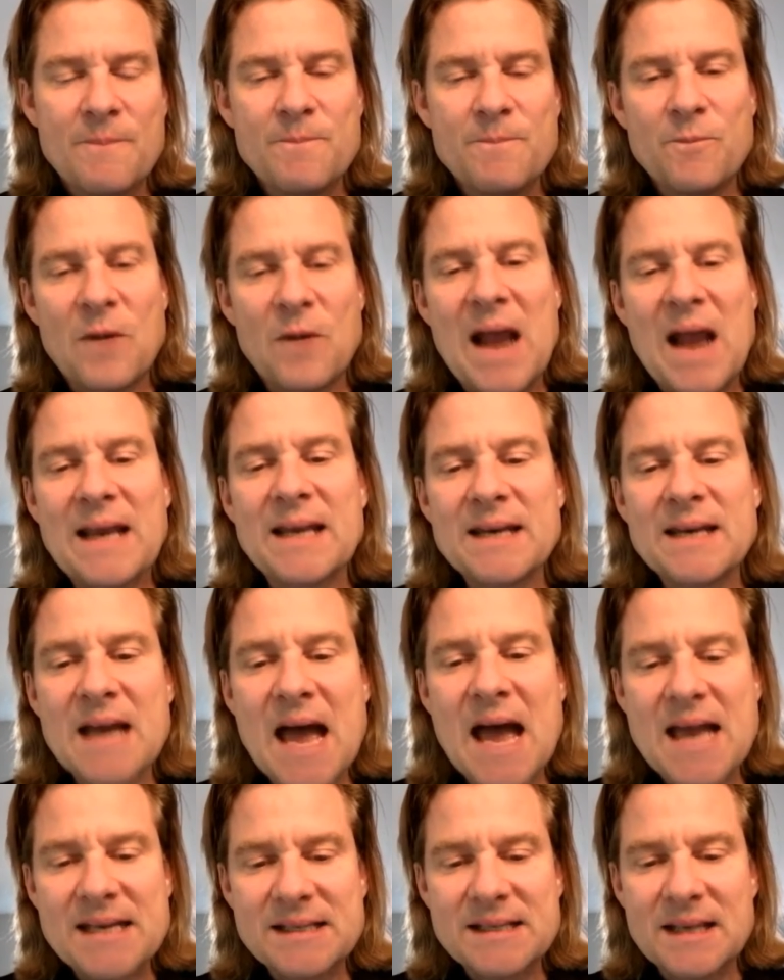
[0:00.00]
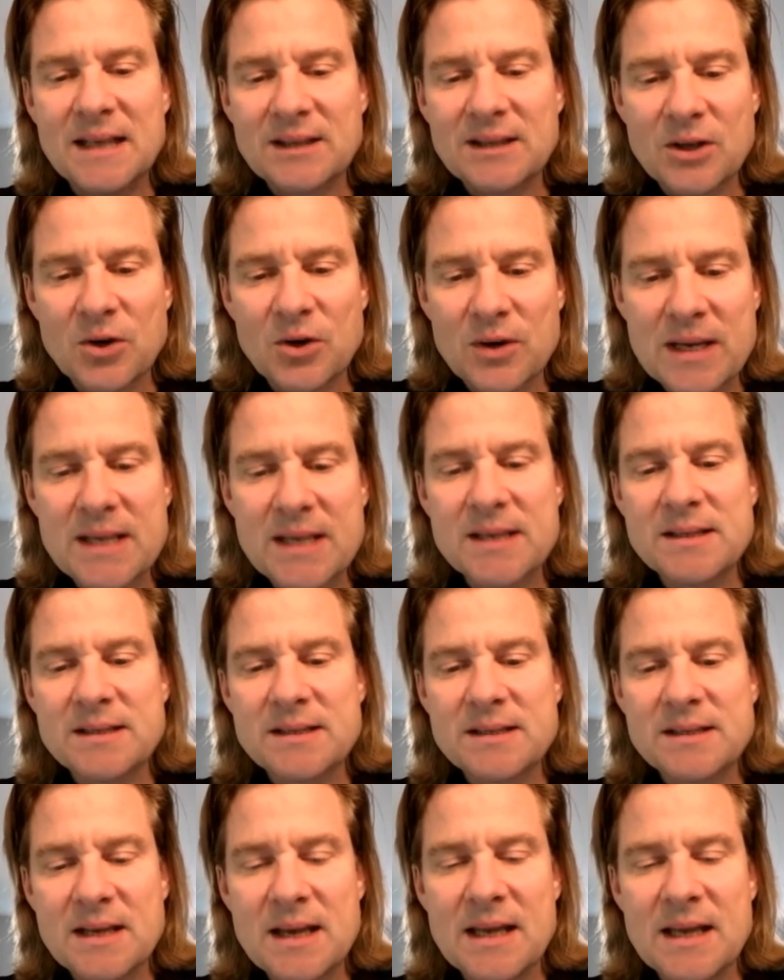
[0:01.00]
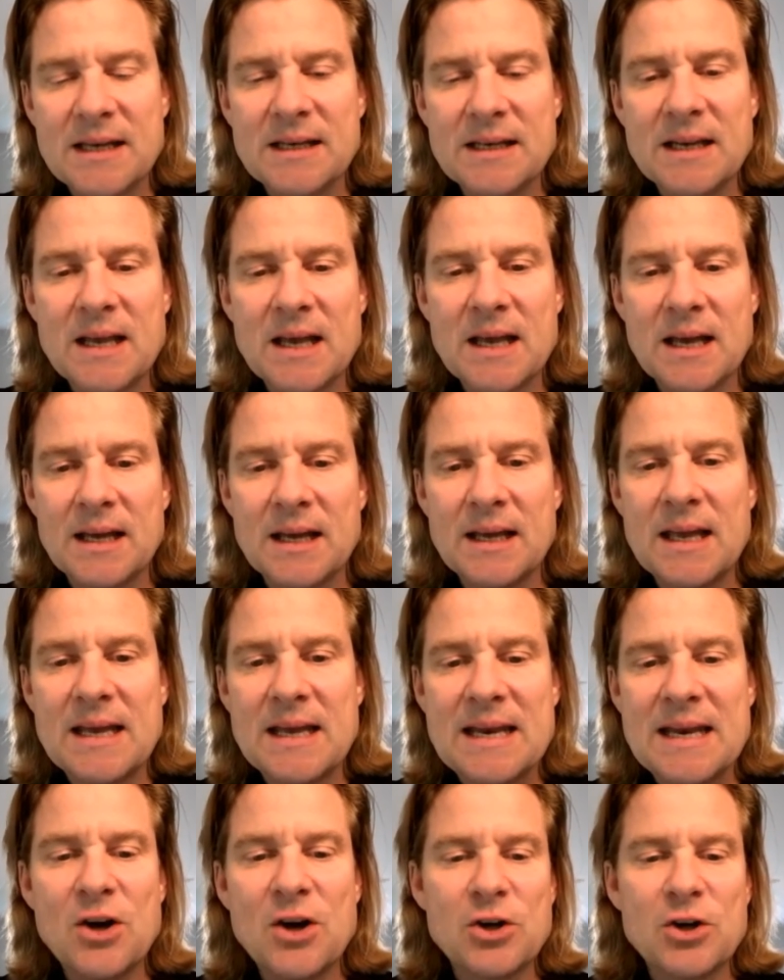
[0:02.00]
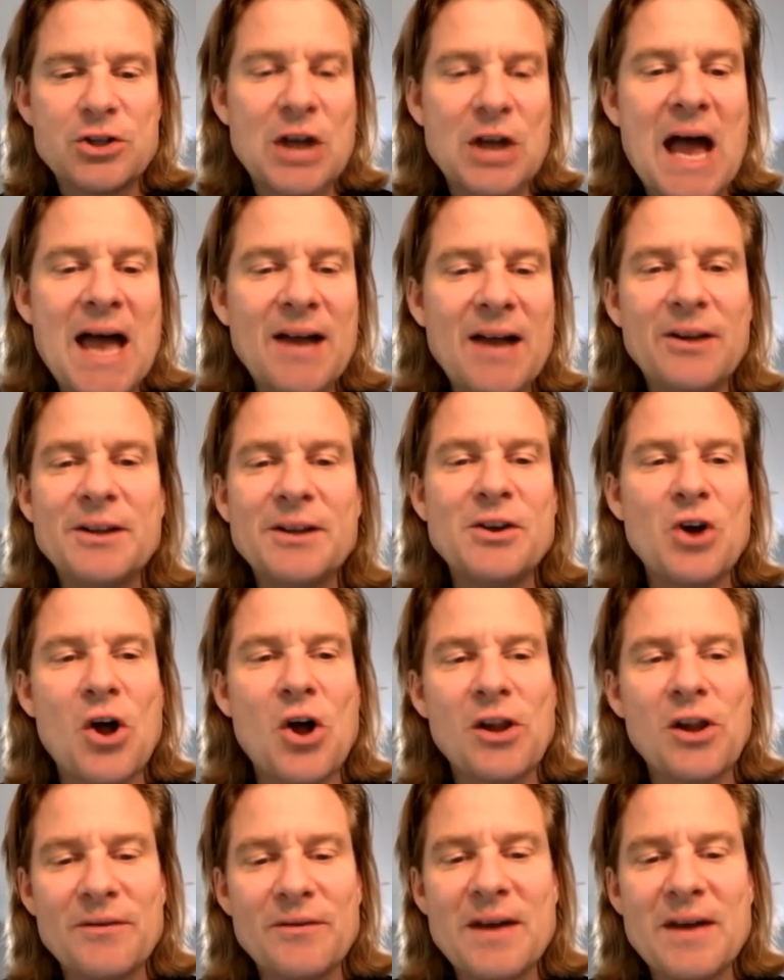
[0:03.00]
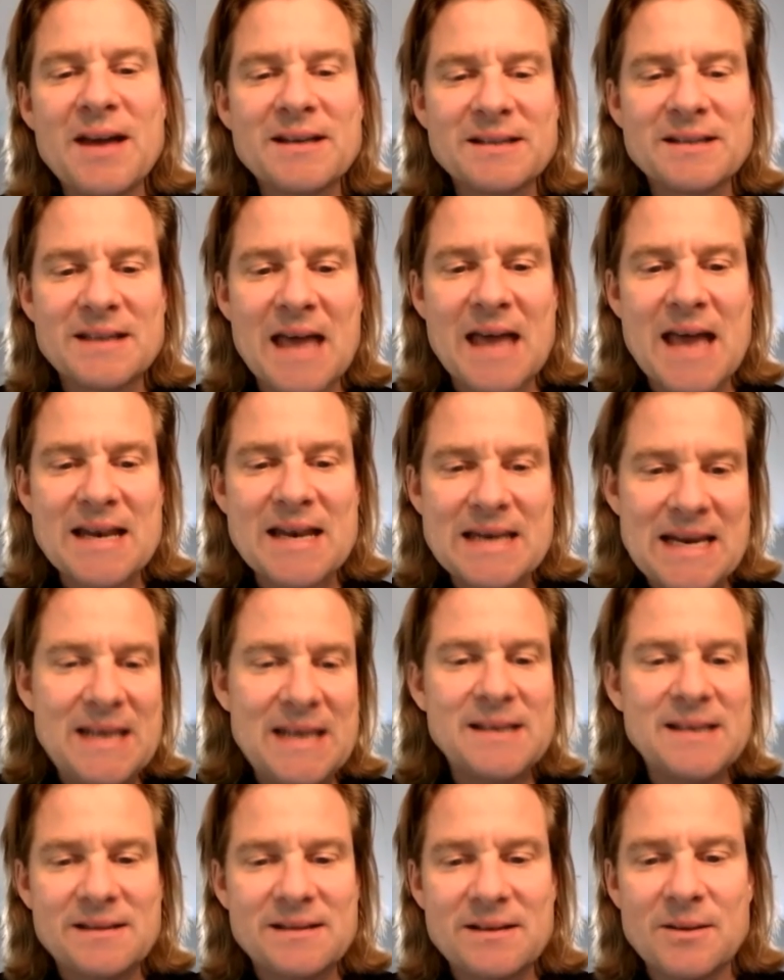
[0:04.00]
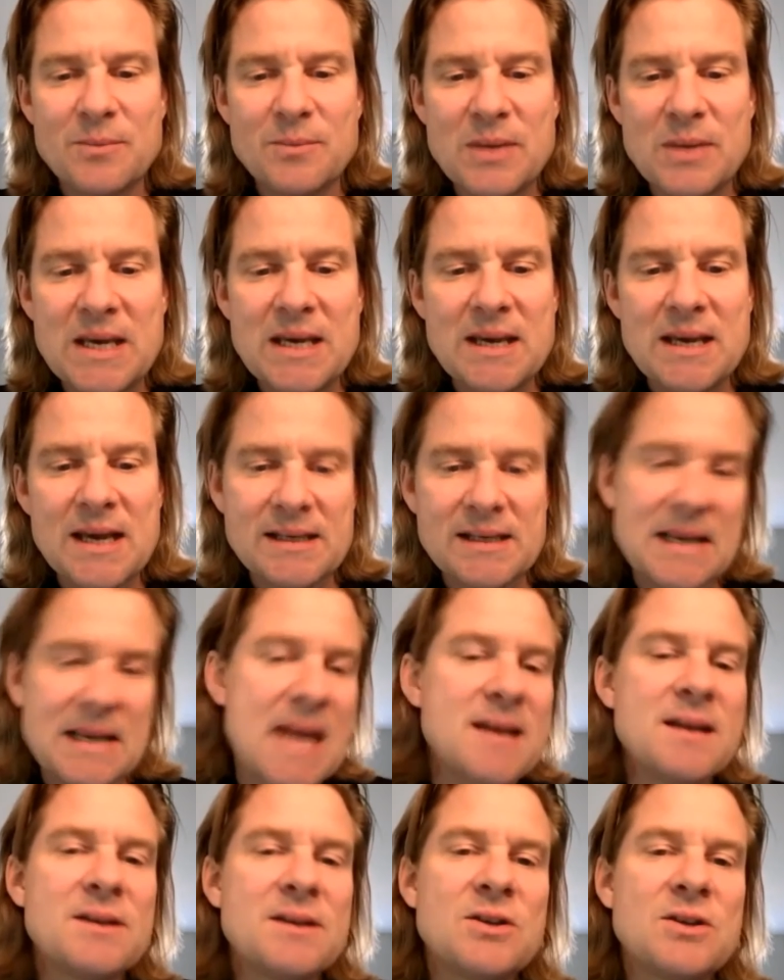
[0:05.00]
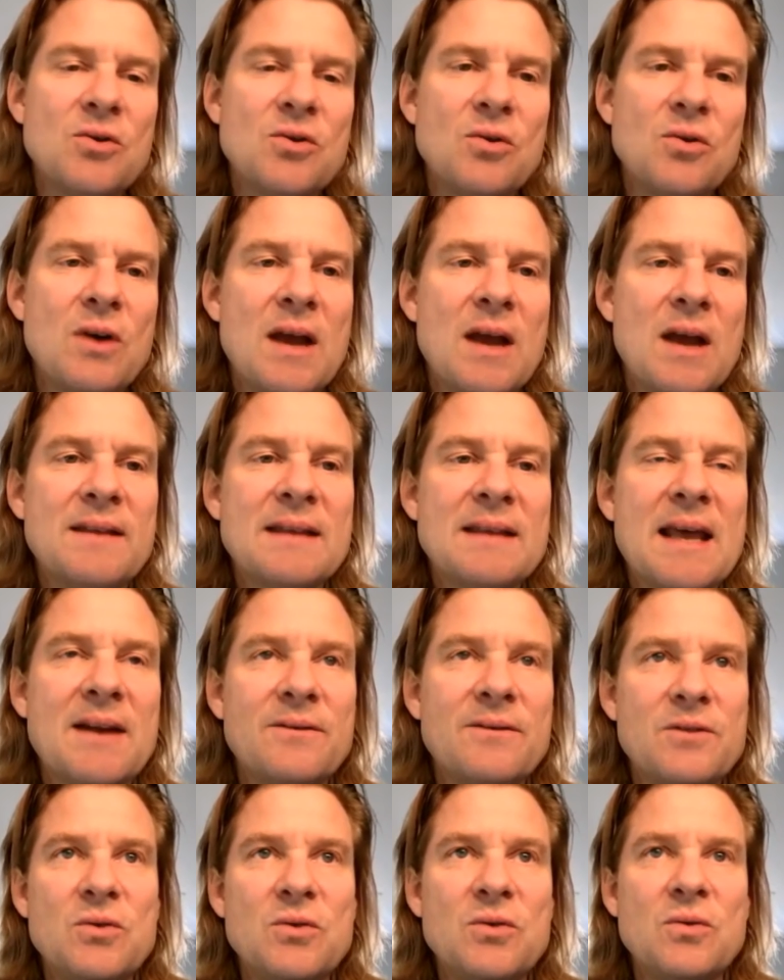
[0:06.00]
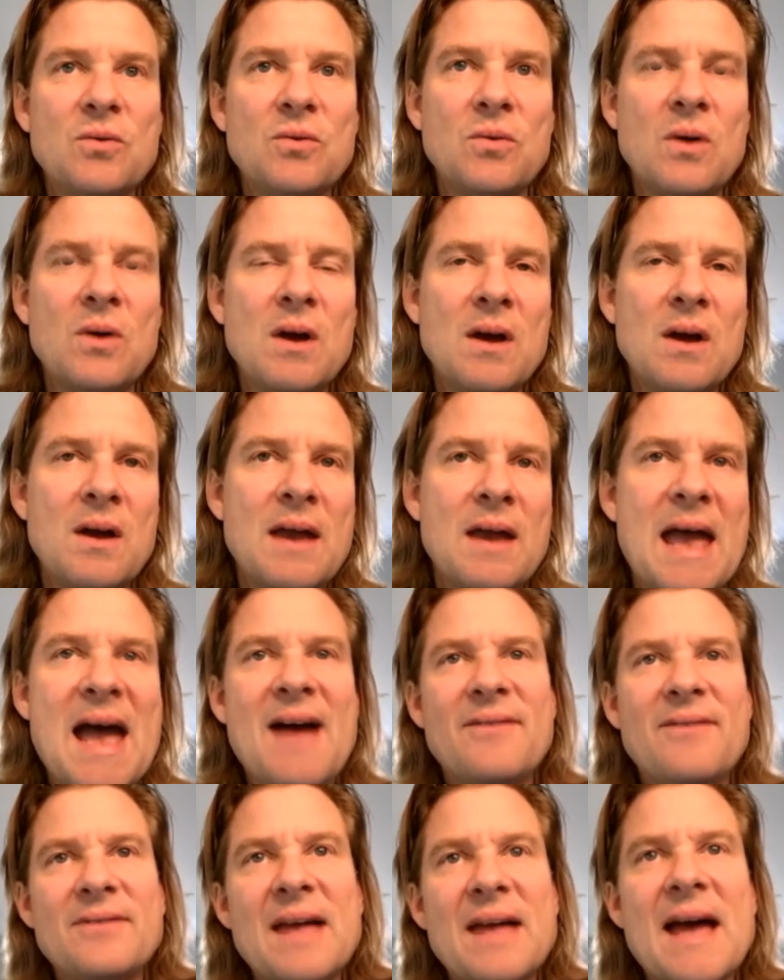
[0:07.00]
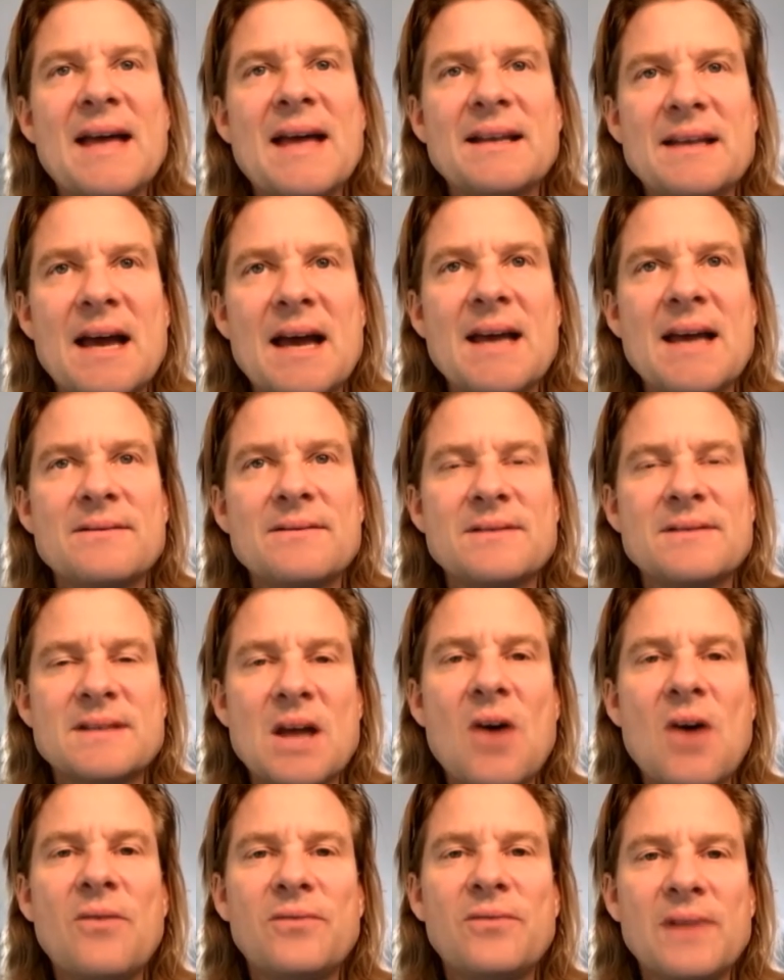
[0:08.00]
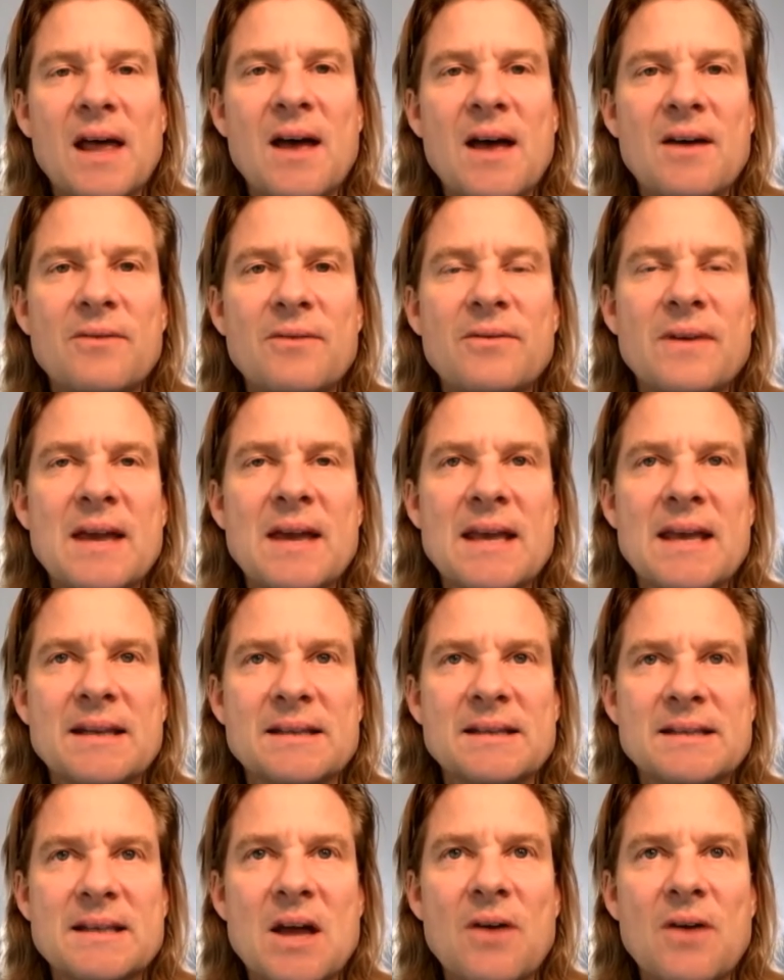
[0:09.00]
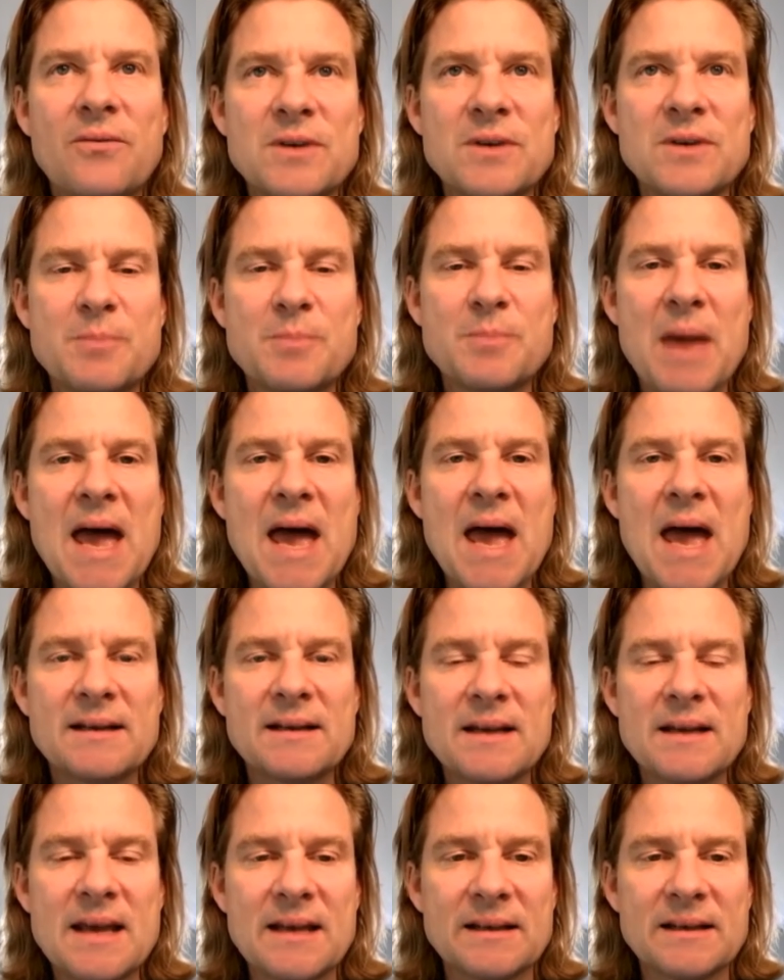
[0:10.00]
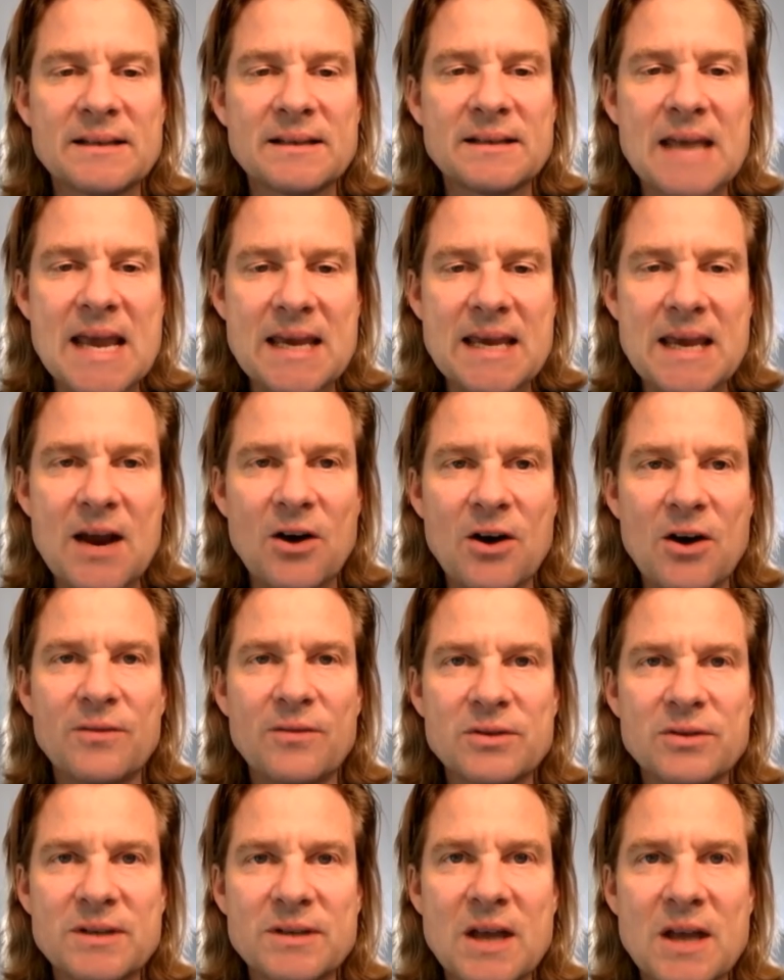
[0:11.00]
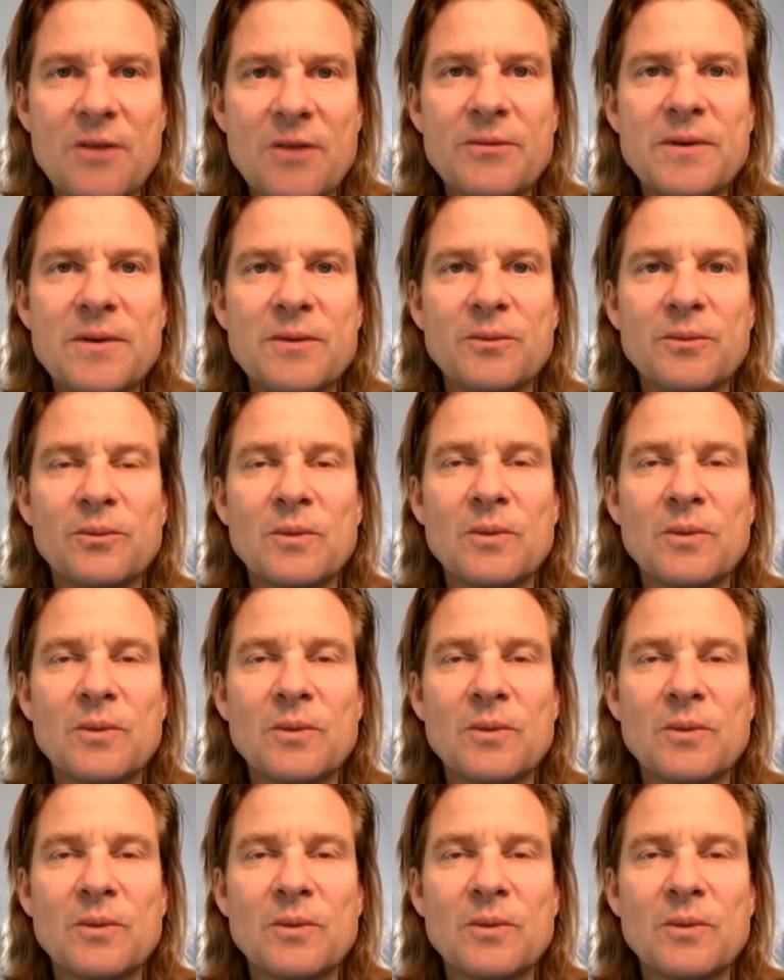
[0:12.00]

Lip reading: recognize that there is an inner child in all of us that needs to be attended to, and that if you have that kind of self-love and self-respect and take care of yourself in